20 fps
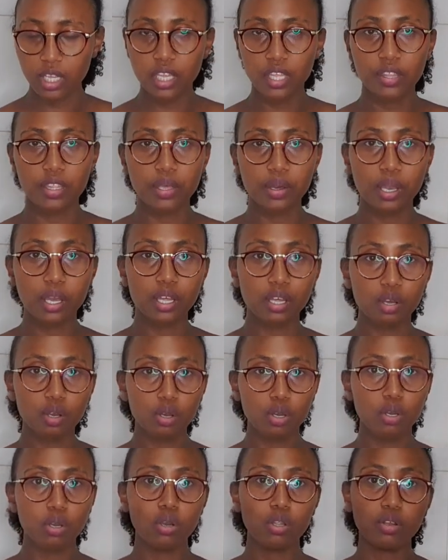They were
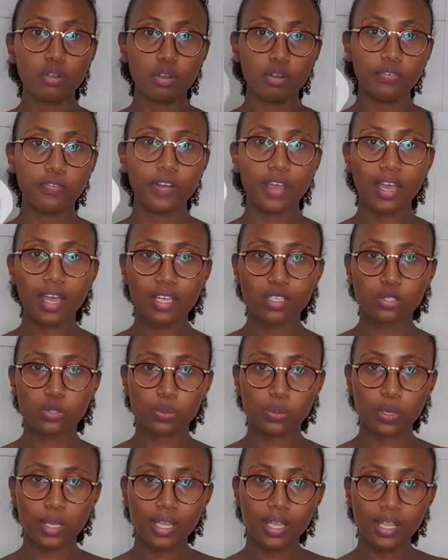on offer as
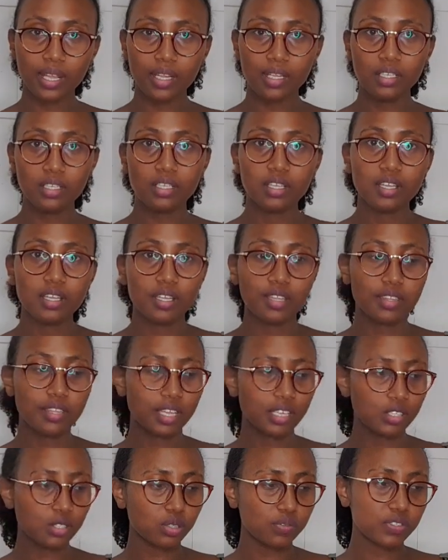well. They're
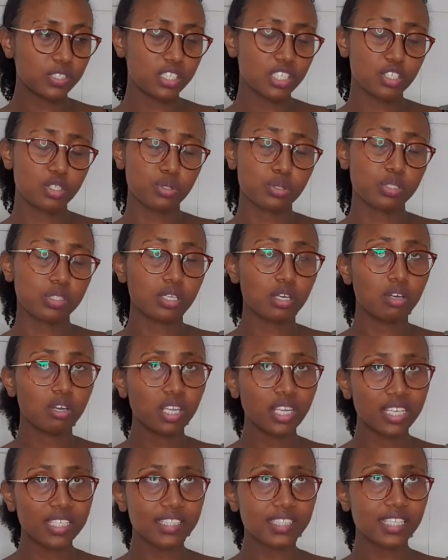soft tissues.
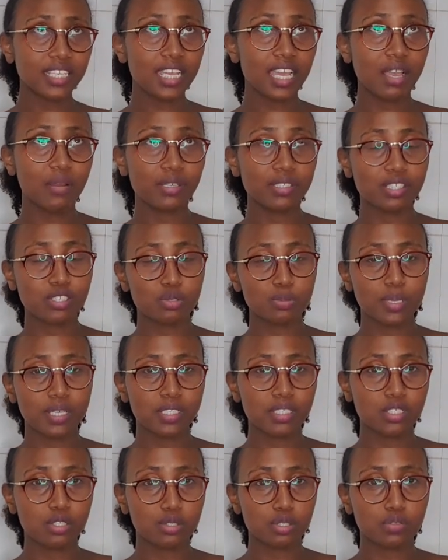Honestly, I wanted to buy
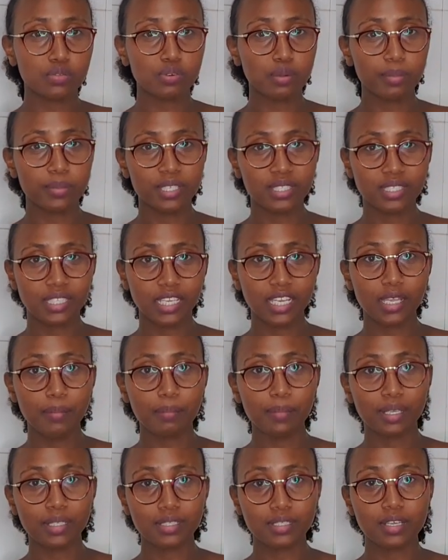tissues from EASTLEIGH,
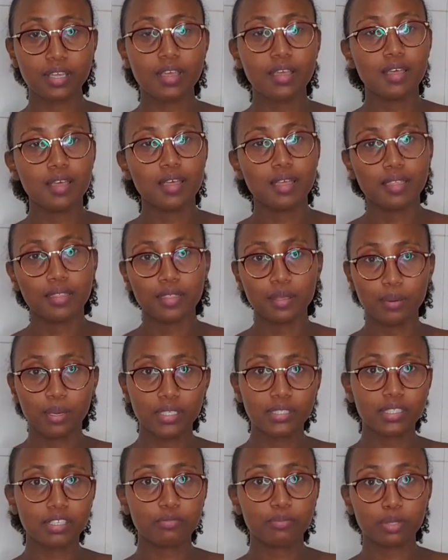but the
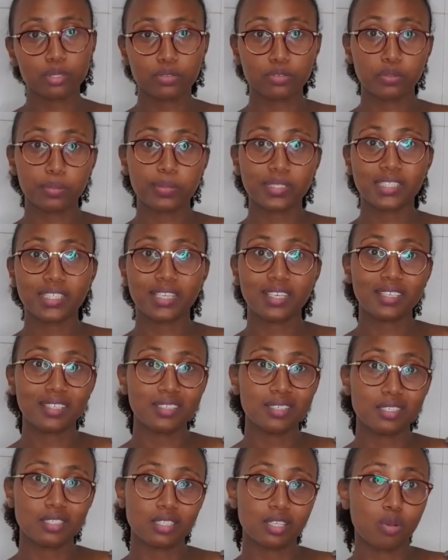ones I bought from EASTLEIGH is the